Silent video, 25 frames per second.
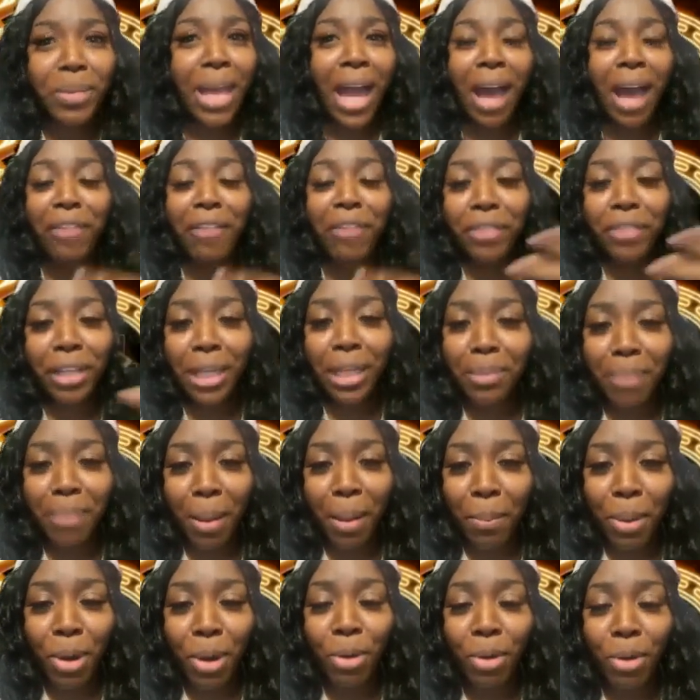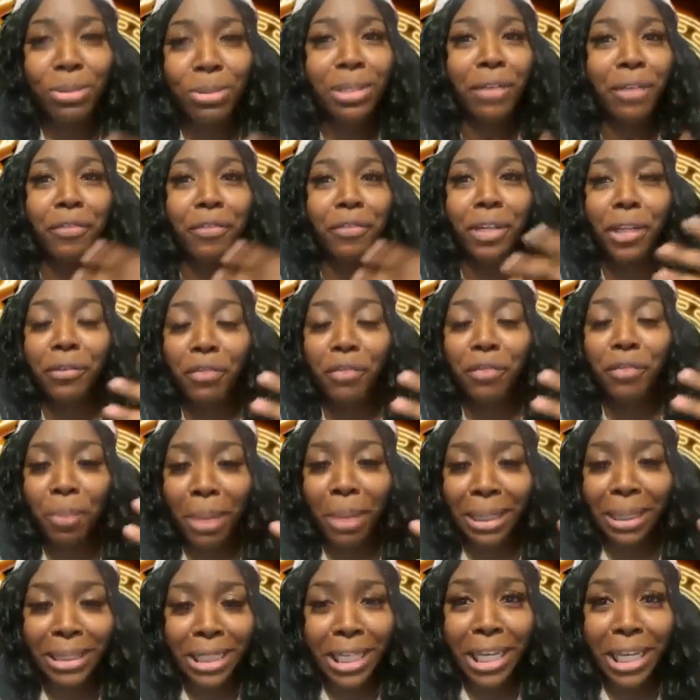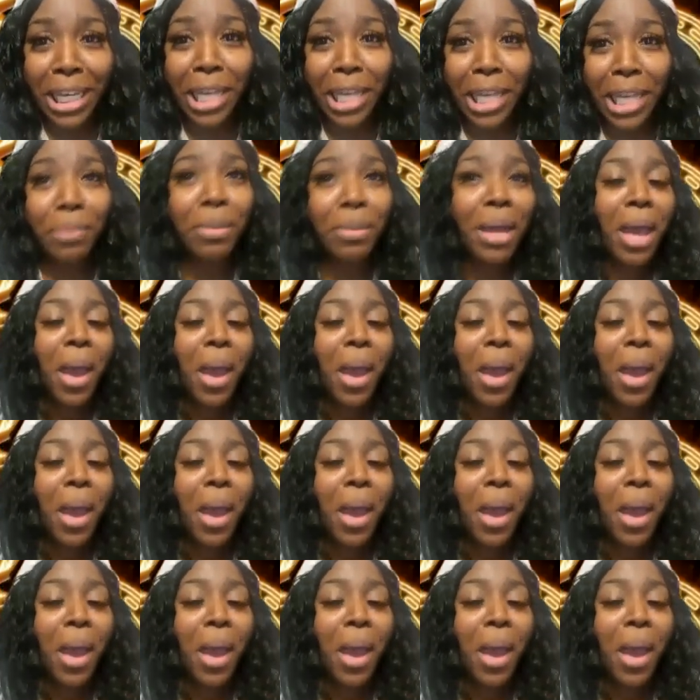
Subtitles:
I feel it in my bones. I feel it from my team.